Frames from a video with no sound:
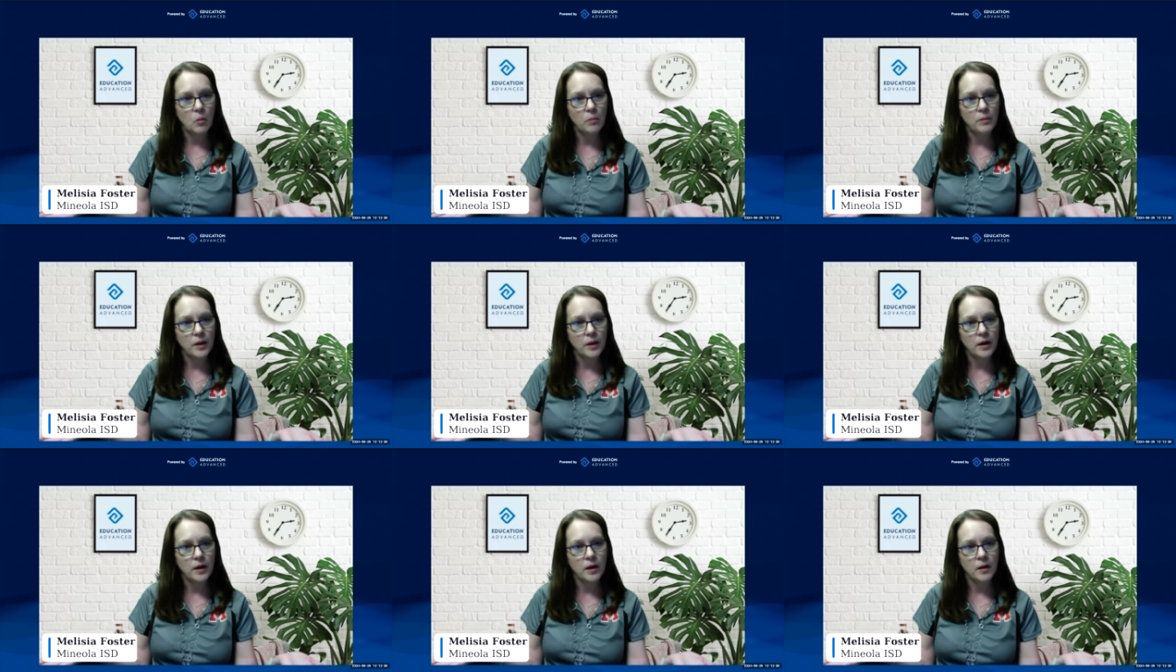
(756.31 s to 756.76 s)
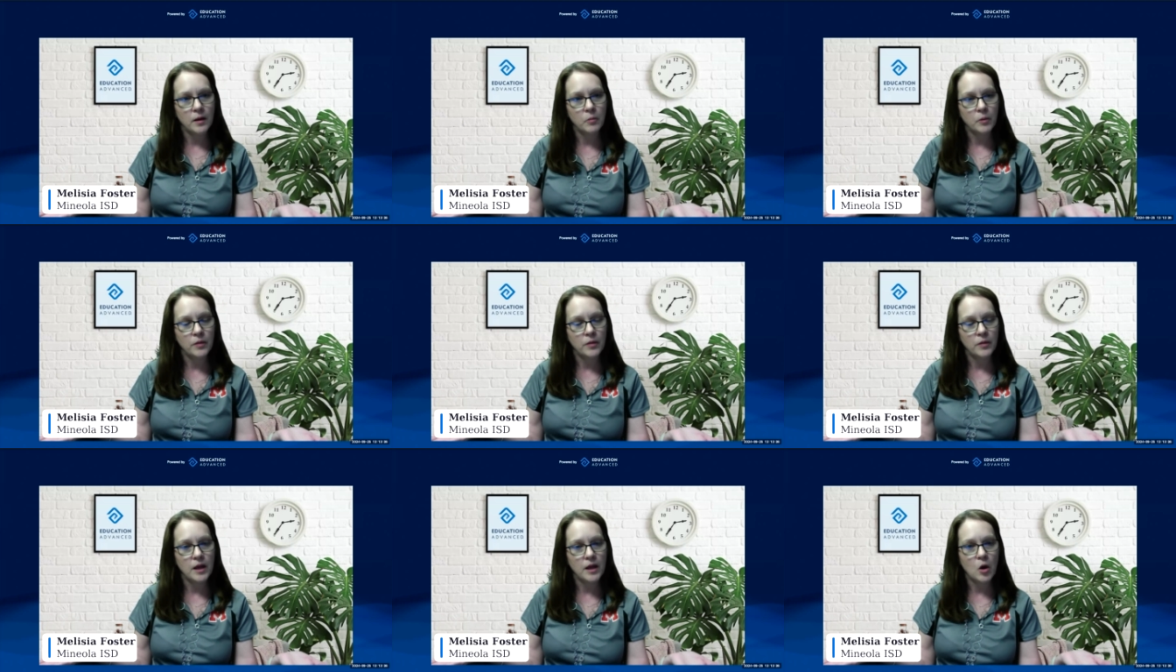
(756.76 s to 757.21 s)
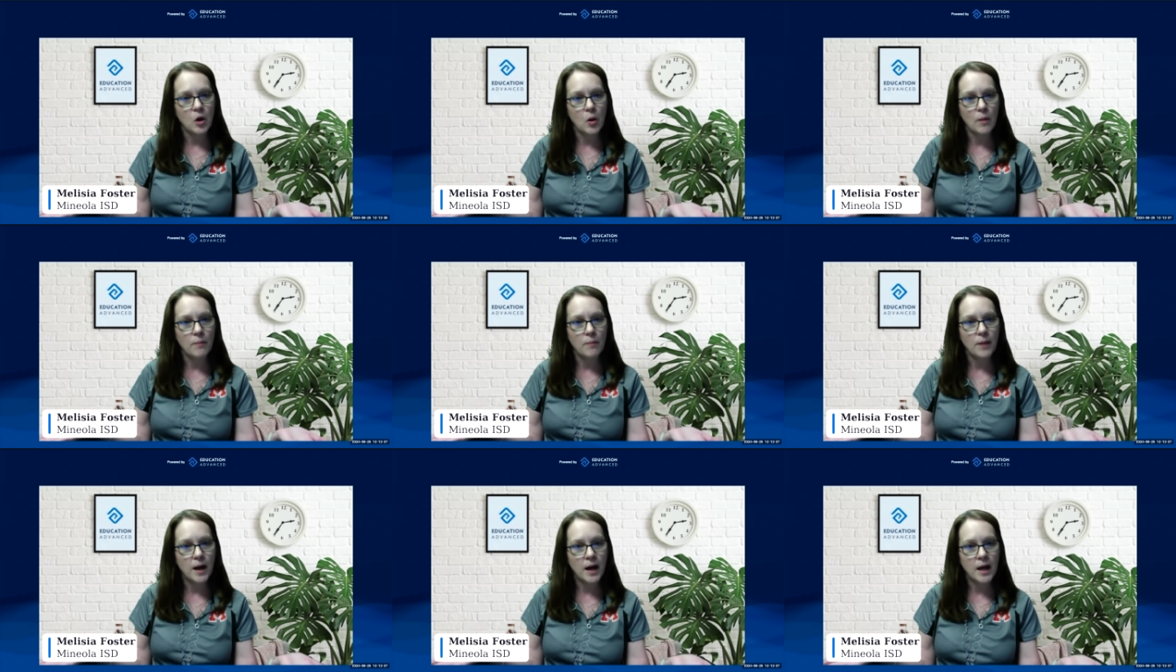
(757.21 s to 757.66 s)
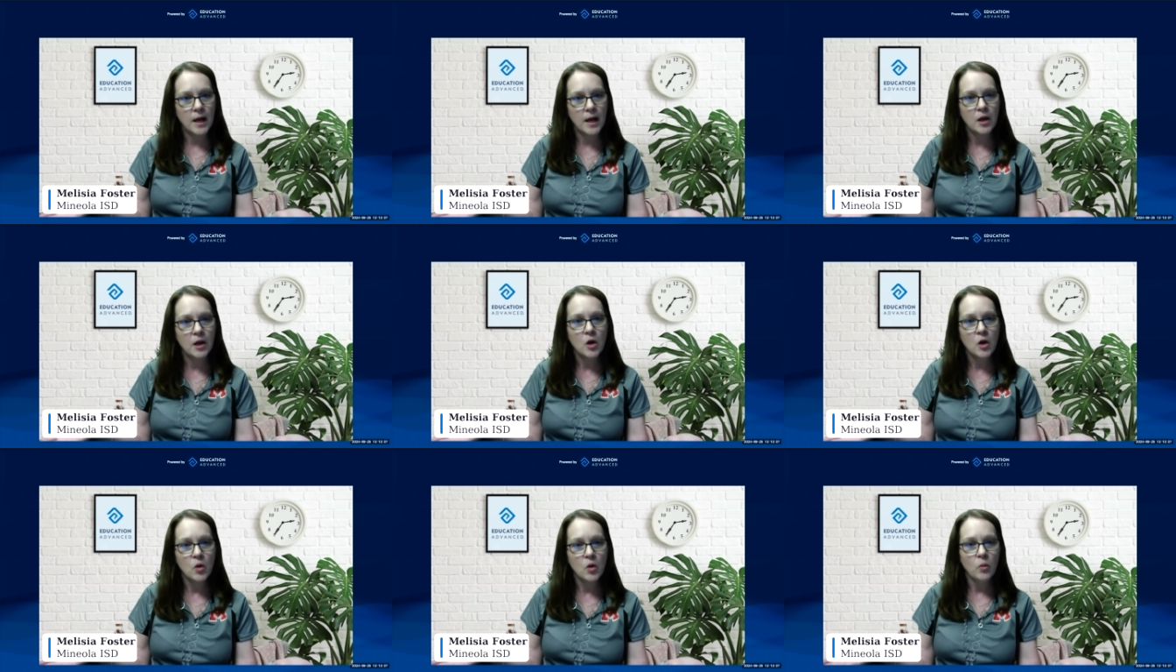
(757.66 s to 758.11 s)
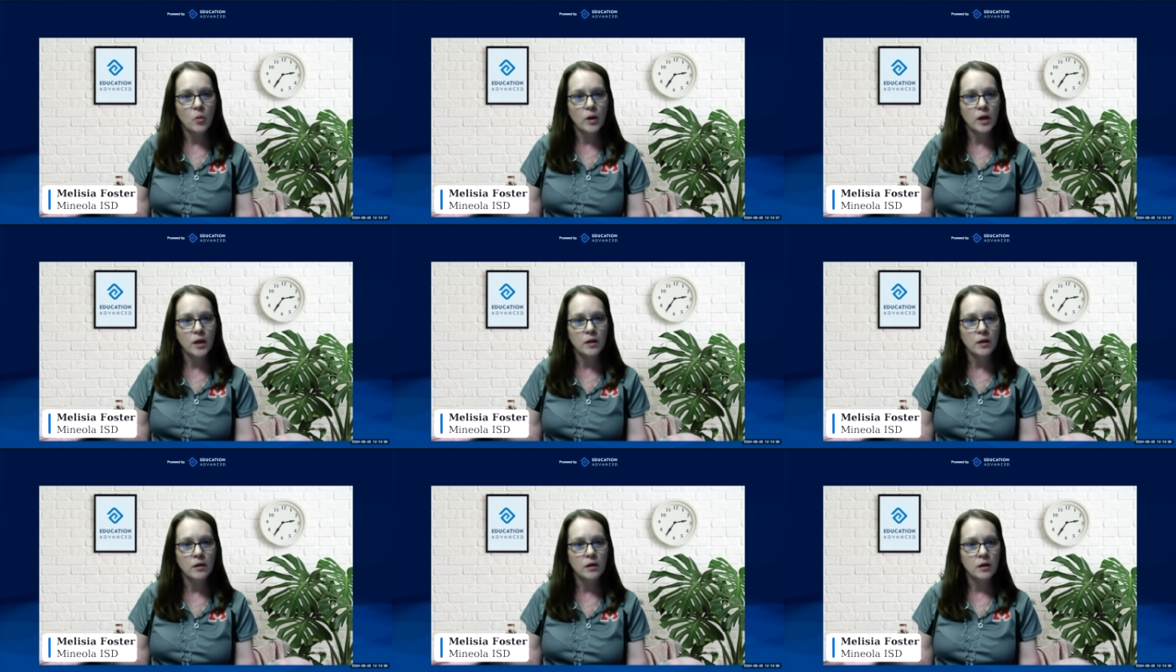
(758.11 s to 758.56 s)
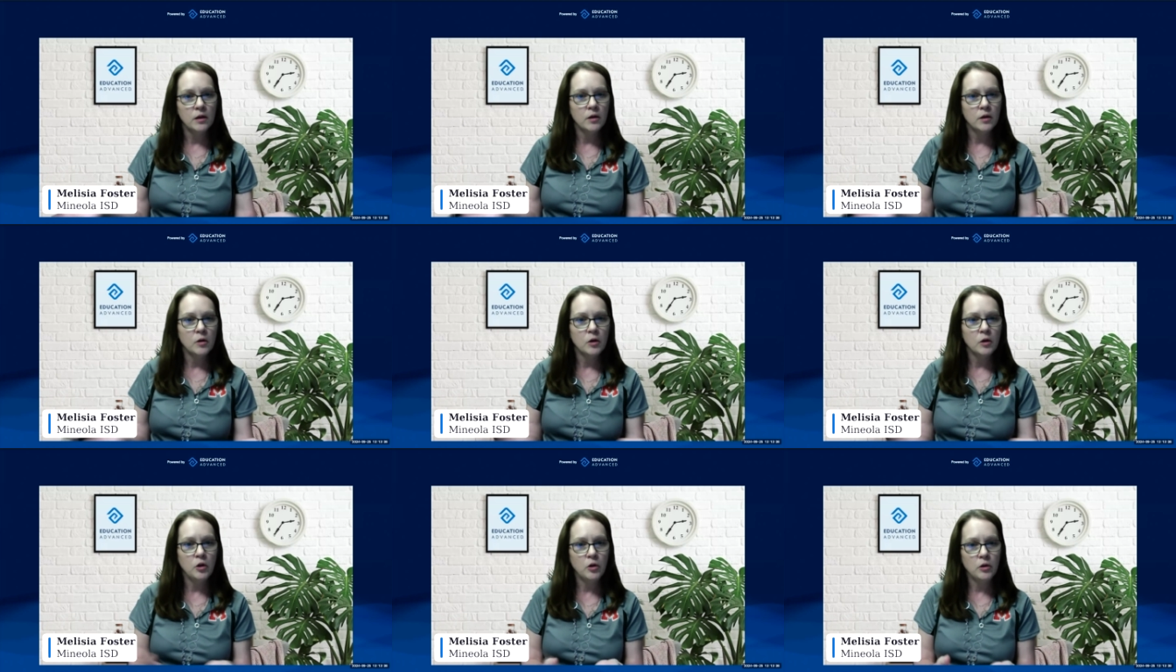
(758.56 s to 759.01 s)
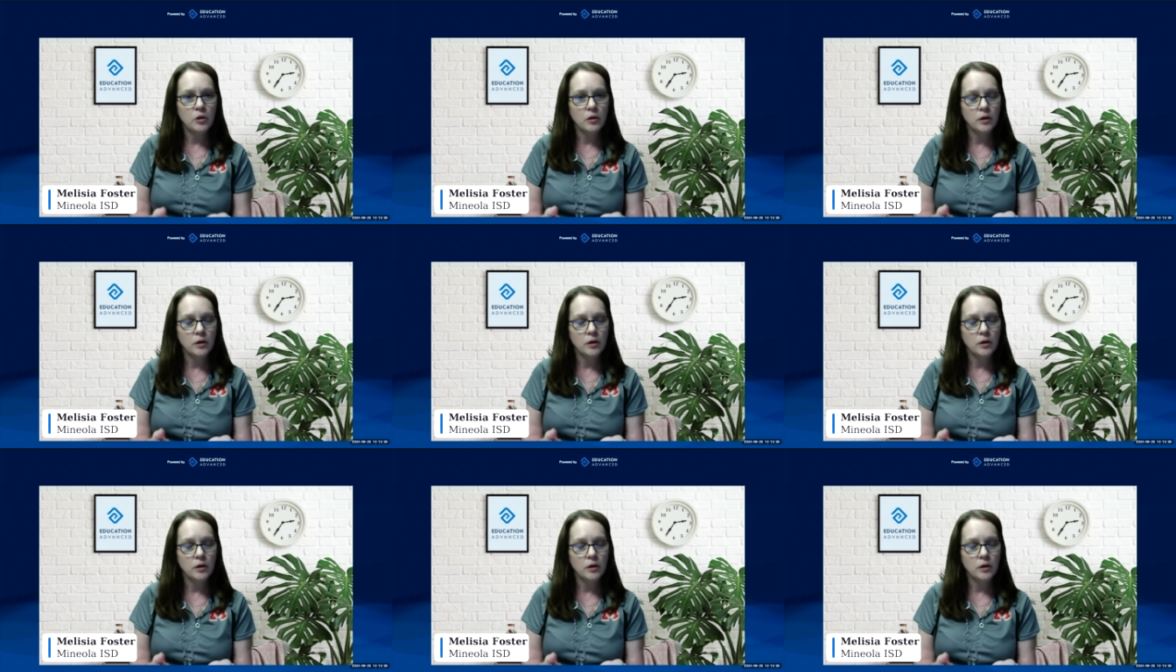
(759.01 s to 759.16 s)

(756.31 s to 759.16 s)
um, when they go and buy it when you,